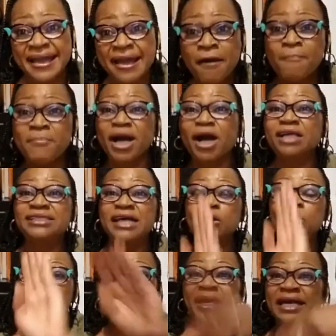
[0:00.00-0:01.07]
Because they will
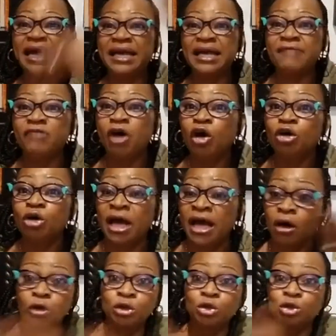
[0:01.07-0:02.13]
pick a
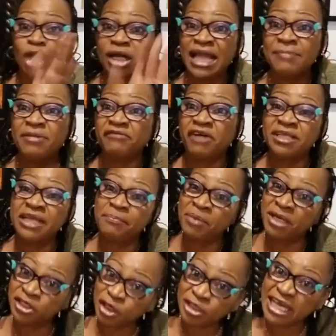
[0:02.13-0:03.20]
Odutola before they pick
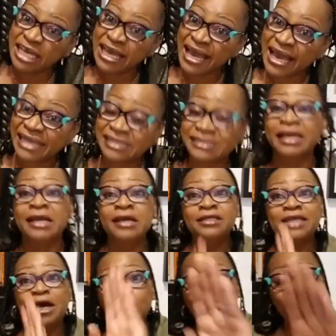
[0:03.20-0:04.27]
your yeyas. They
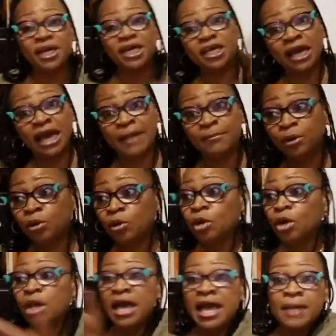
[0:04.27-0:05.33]
will pick
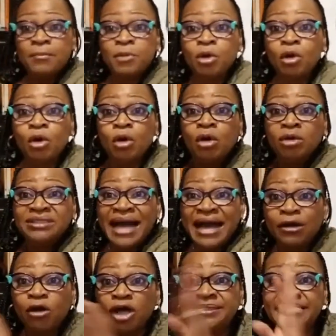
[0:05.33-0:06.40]

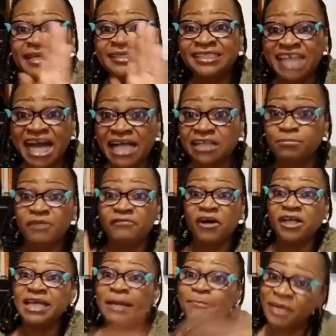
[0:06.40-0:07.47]
Dangote's child before
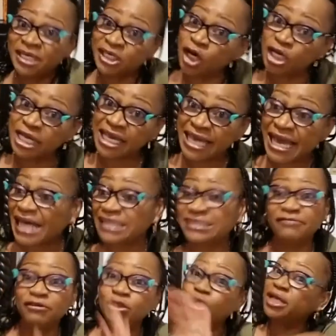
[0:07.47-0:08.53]
they pick your yeyas.
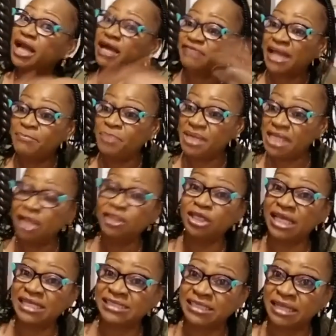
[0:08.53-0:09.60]
Even though you have $10 billion
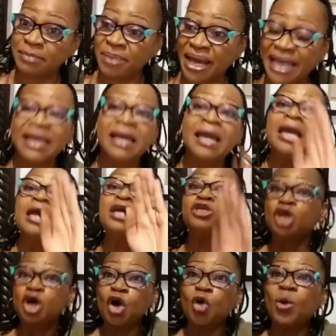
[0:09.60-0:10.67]
in the bank, you
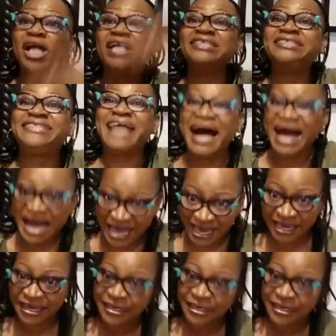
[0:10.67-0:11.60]
will die.